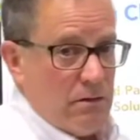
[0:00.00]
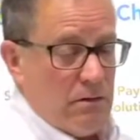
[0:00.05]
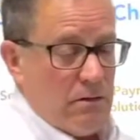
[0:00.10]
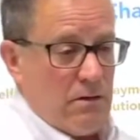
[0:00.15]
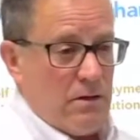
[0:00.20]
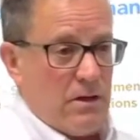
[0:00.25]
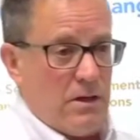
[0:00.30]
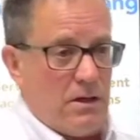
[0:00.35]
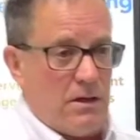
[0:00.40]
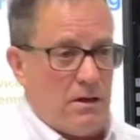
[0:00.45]
Do
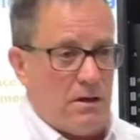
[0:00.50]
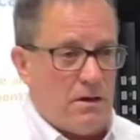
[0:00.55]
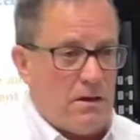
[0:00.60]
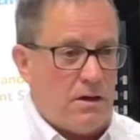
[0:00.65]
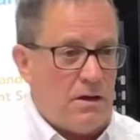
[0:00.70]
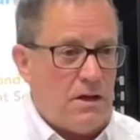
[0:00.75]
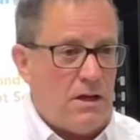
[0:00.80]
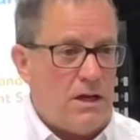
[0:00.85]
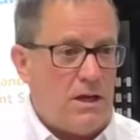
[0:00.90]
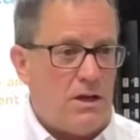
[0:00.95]
the
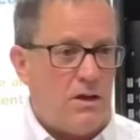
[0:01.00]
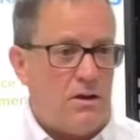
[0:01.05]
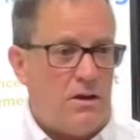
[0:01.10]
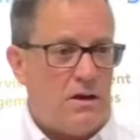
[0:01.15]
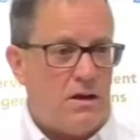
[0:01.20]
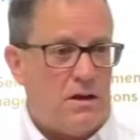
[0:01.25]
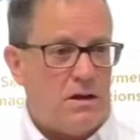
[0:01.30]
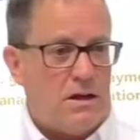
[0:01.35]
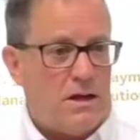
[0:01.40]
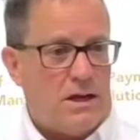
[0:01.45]
changers
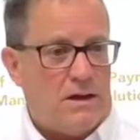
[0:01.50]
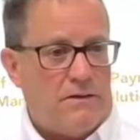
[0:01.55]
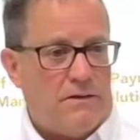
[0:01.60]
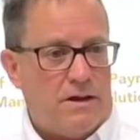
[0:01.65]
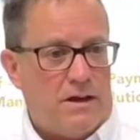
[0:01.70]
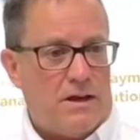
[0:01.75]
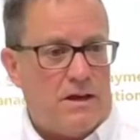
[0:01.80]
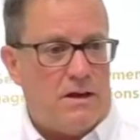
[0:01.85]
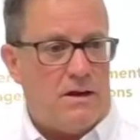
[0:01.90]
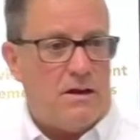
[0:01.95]
have the
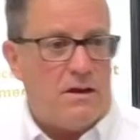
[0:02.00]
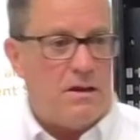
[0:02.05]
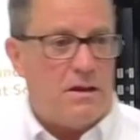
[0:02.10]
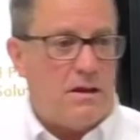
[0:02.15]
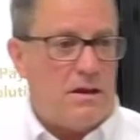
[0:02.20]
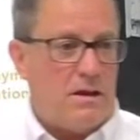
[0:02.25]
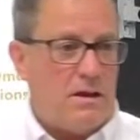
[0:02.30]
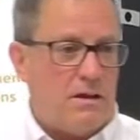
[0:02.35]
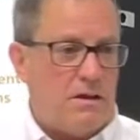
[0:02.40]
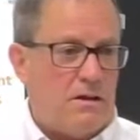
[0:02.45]
ability
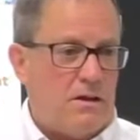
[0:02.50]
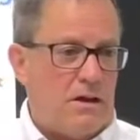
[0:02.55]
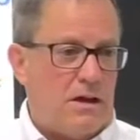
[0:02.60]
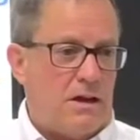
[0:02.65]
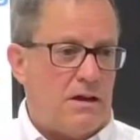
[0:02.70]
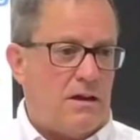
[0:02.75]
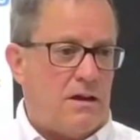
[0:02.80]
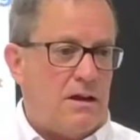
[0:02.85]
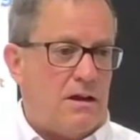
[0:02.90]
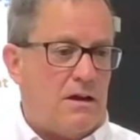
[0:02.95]
to add
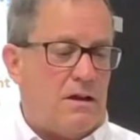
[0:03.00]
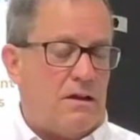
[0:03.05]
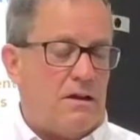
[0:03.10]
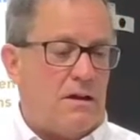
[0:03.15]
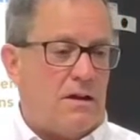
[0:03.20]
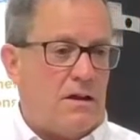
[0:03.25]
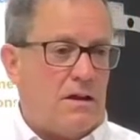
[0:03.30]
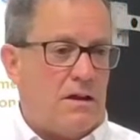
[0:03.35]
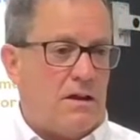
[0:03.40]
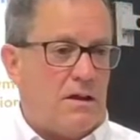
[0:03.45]

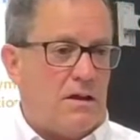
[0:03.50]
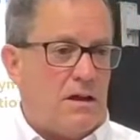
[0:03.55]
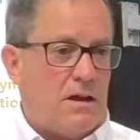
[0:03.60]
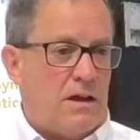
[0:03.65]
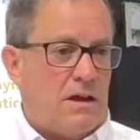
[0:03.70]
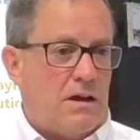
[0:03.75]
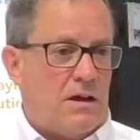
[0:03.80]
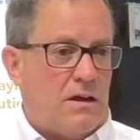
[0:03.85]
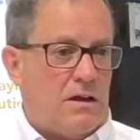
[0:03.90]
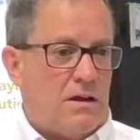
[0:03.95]
CryptoPay to
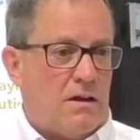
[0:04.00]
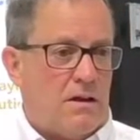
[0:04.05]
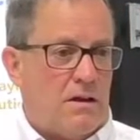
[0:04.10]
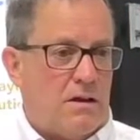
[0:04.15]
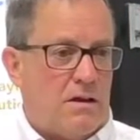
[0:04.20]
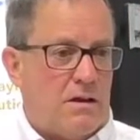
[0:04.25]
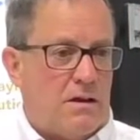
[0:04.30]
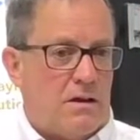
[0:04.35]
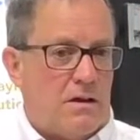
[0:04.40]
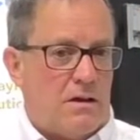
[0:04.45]
dispense
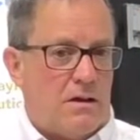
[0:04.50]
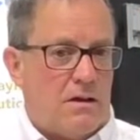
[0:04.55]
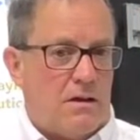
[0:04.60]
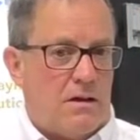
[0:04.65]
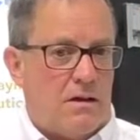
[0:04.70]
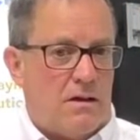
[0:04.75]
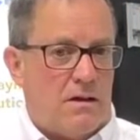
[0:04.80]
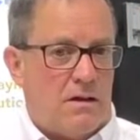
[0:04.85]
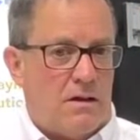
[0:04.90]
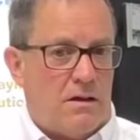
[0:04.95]

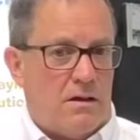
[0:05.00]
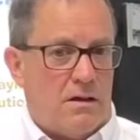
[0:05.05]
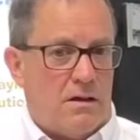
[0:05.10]
tokens?